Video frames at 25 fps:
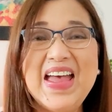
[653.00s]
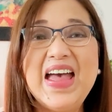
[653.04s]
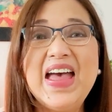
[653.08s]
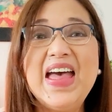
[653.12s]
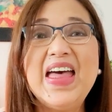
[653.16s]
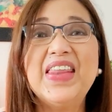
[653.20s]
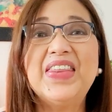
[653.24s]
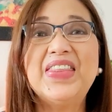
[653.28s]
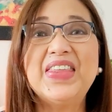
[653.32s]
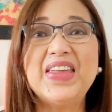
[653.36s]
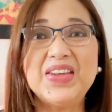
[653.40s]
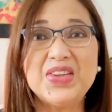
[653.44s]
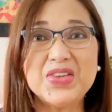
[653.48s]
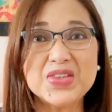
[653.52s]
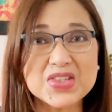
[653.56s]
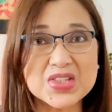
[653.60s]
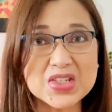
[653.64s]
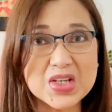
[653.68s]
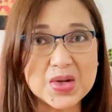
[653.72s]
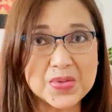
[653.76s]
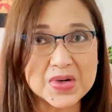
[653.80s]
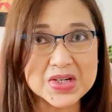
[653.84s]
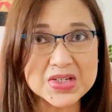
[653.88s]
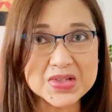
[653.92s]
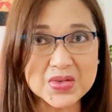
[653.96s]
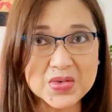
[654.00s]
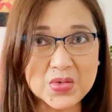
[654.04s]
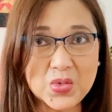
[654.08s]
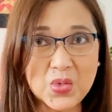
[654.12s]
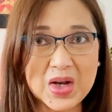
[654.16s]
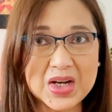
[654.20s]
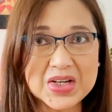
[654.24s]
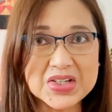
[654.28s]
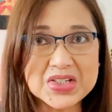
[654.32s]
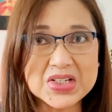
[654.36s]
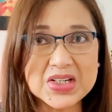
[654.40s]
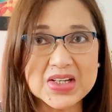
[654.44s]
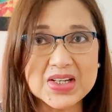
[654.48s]
Thank you so much for
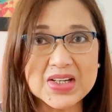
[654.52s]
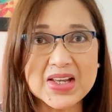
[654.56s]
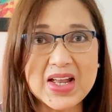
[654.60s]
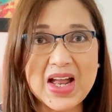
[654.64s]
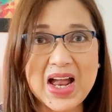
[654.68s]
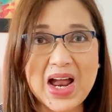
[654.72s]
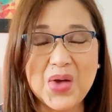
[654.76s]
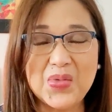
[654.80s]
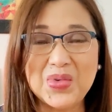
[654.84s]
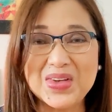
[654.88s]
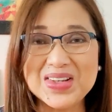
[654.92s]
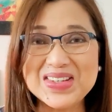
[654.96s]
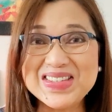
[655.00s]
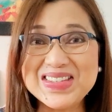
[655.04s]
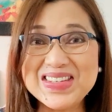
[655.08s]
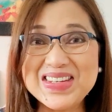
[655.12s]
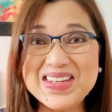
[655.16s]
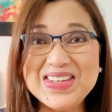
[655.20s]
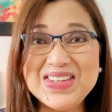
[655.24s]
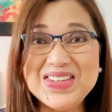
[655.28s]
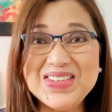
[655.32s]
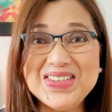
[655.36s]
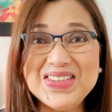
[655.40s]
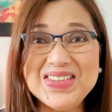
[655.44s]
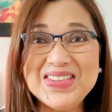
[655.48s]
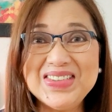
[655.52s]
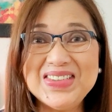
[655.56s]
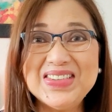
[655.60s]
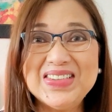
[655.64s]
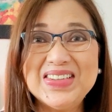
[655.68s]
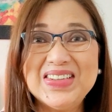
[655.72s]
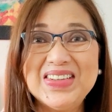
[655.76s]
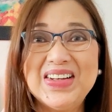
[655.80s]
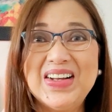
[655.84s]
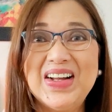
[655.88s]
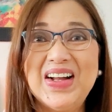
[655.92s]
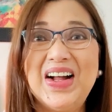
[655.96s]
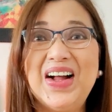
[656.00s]
watching. I will see
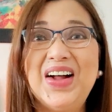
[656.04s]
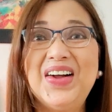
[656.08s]
you